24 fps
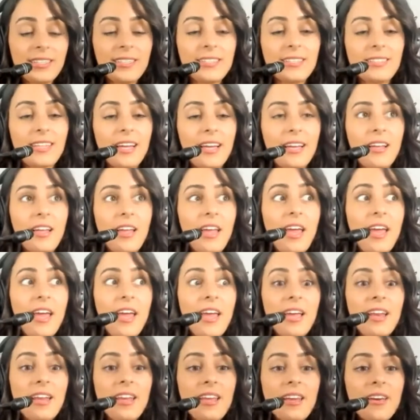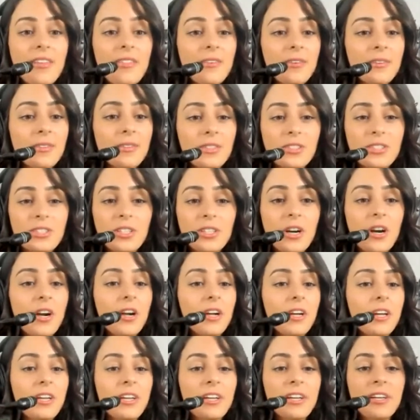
is that any other dark